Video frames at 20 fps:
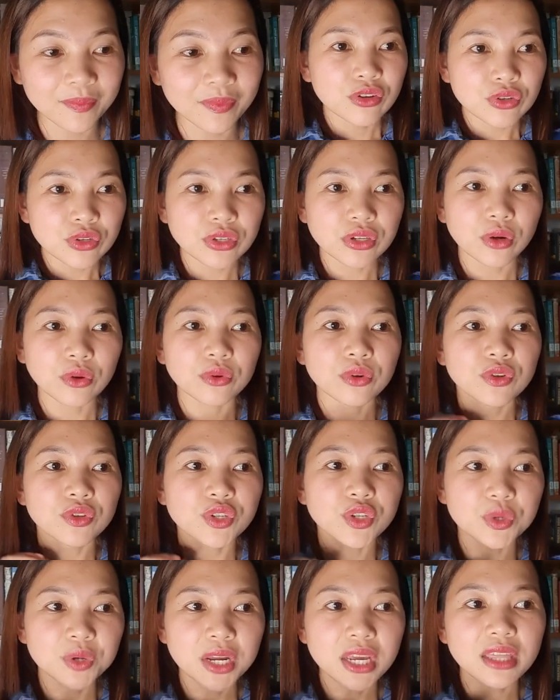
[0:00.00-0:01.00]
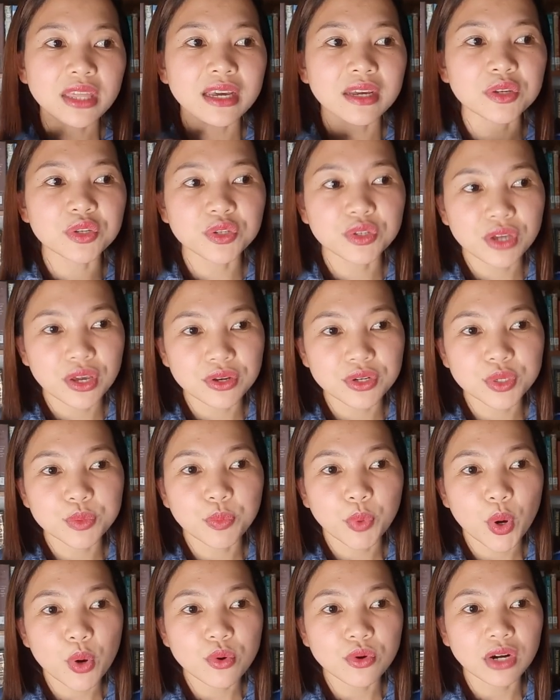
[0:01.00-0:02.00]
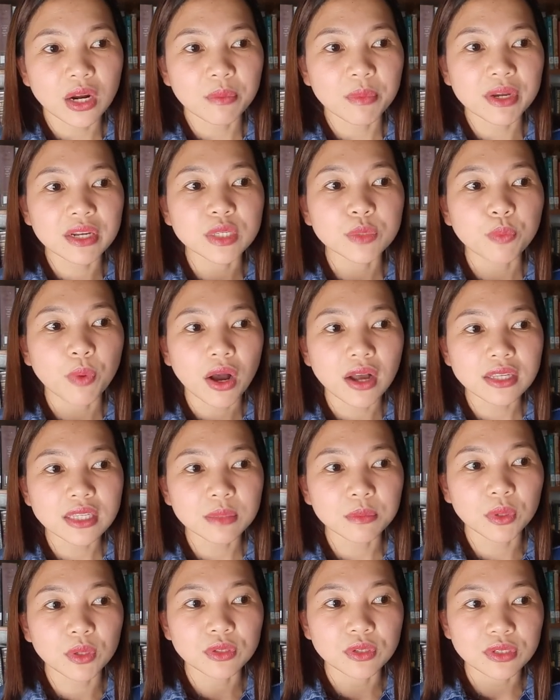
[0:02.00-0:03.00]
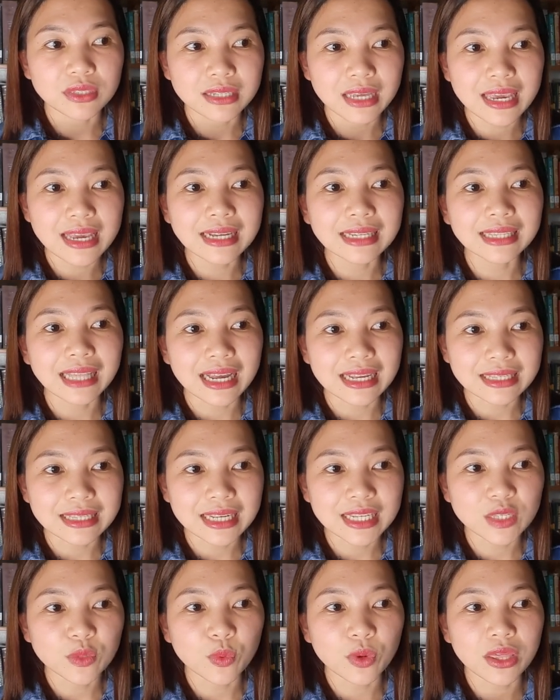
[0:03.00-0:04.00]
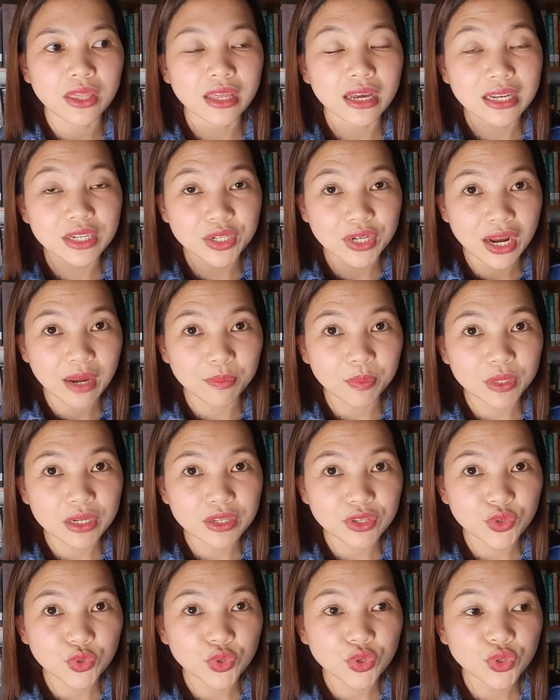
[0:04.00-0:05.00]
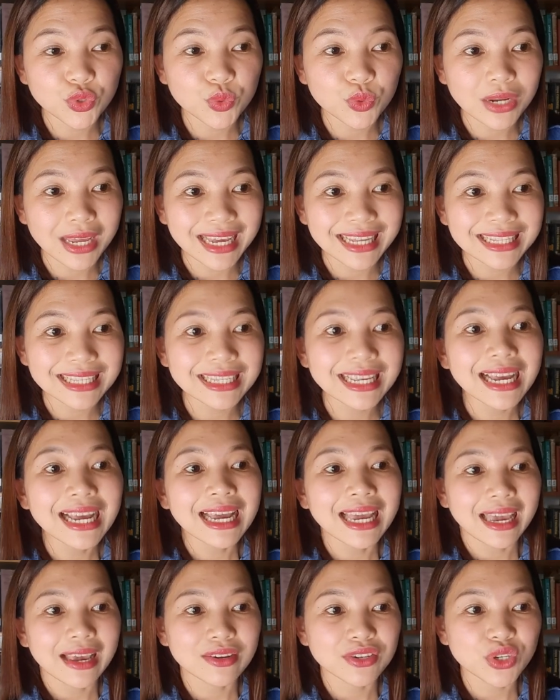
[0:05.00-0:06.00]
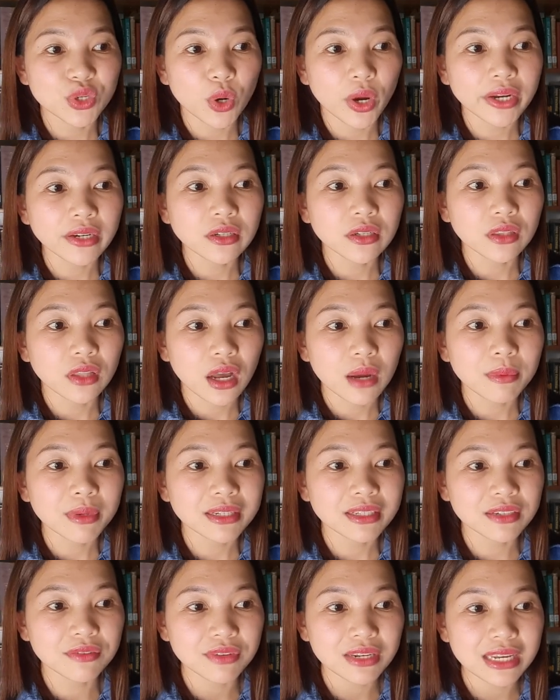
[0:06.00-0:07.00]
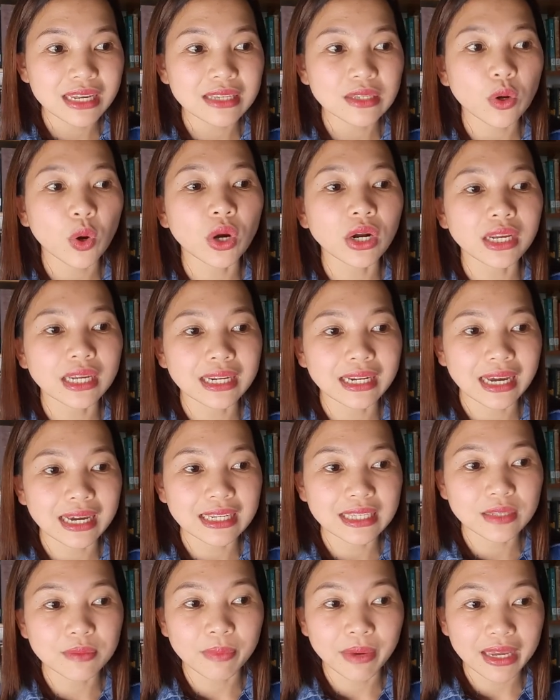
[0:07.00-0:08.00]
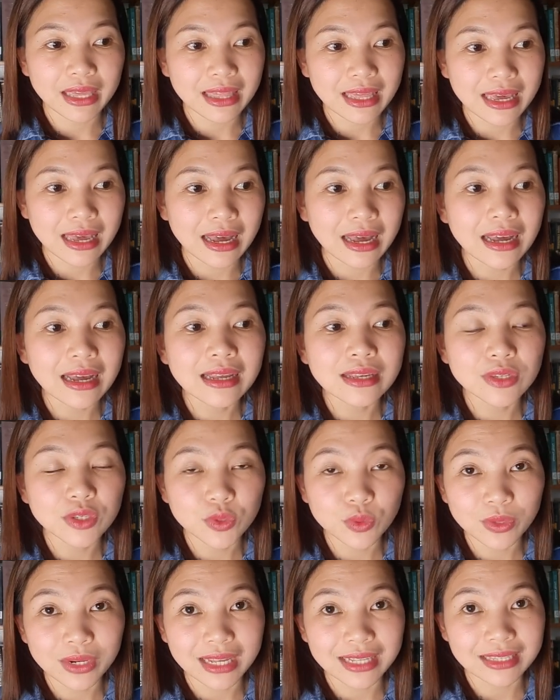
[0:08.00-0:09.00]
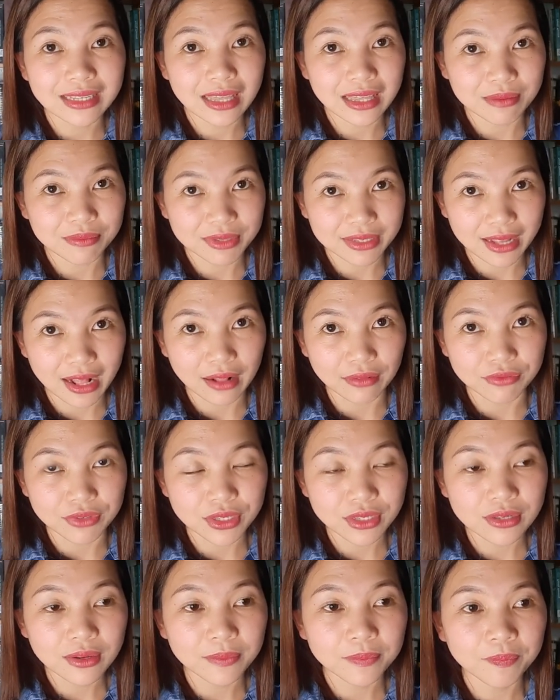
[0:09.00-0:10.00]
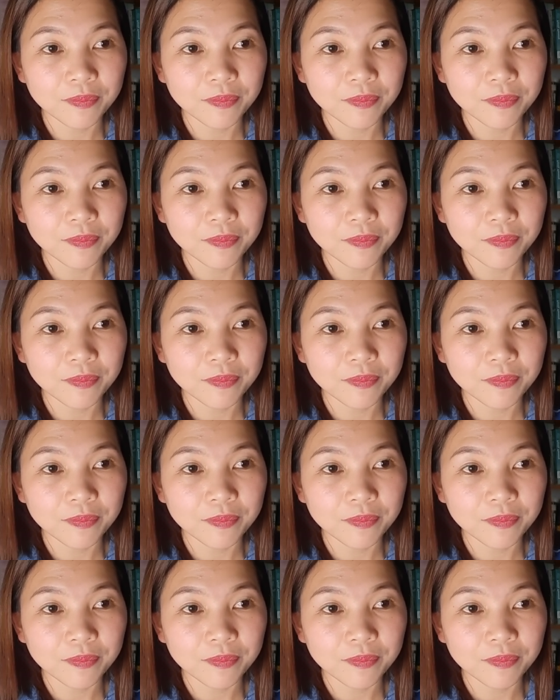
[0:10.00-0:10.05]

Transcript: So during the exchange program, it is possible to take classes with Japanese students and join club activities organized by the students themselves.